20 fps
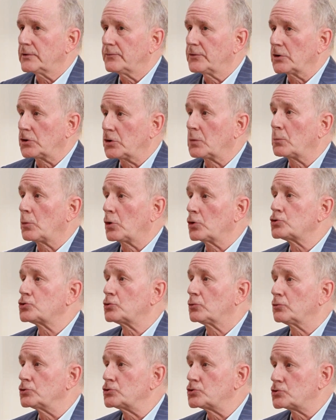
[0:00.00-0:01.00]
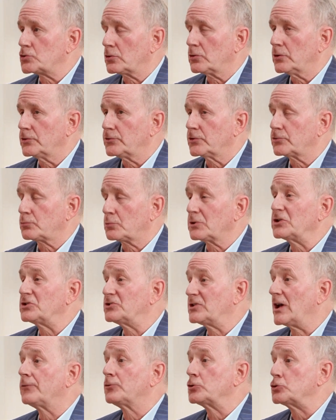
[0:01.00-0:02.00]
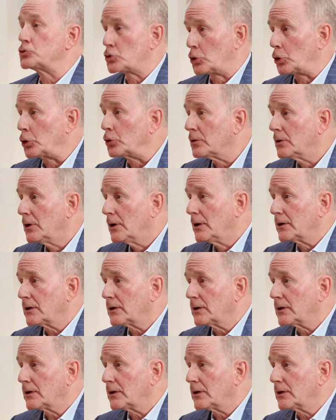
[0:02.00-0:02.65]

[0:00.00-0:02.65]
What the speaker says: of the commercial insurance is really self-insured.